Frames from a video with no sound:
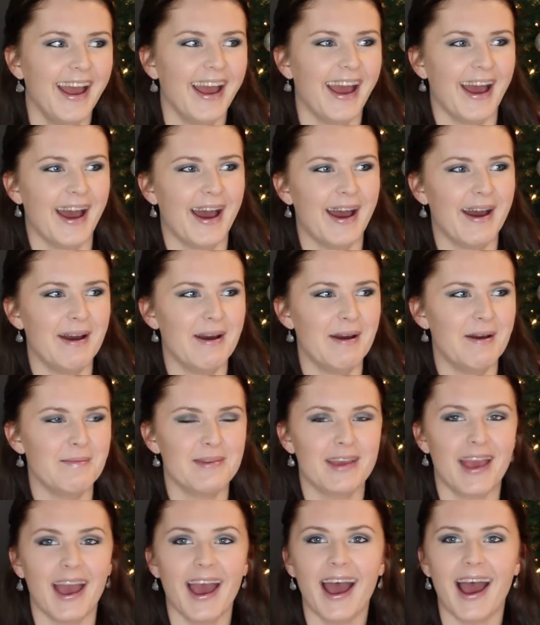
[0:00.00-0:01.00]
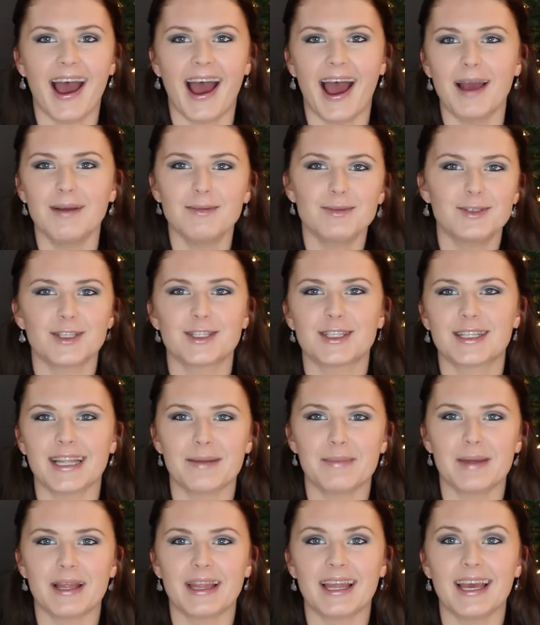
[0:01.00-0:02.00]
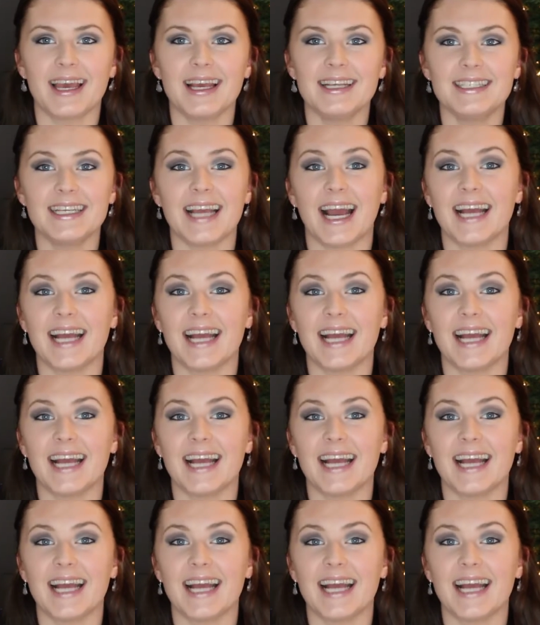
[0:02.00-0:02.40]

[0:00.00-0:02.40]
Um, yeah, I'm just a little bit lazy.